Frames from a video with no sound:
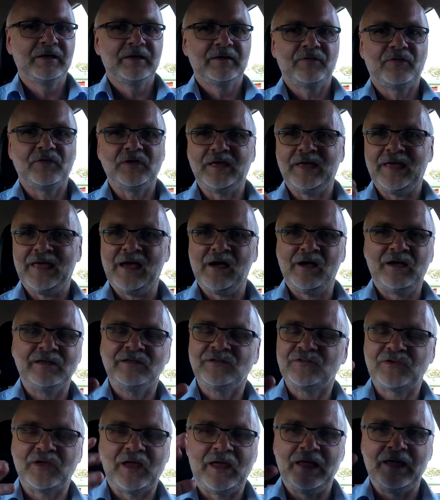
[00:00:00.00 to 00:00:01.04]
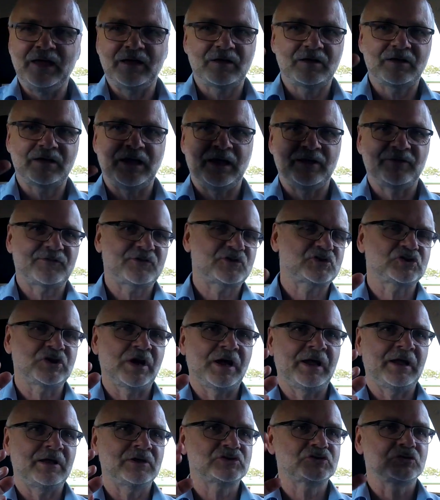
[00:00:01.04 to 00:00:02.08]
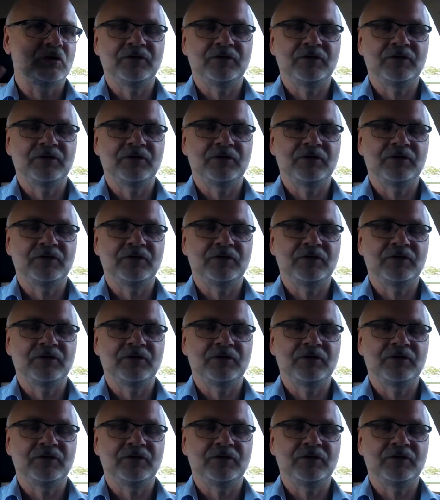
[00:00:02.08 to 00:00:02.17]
the air intake gets changed,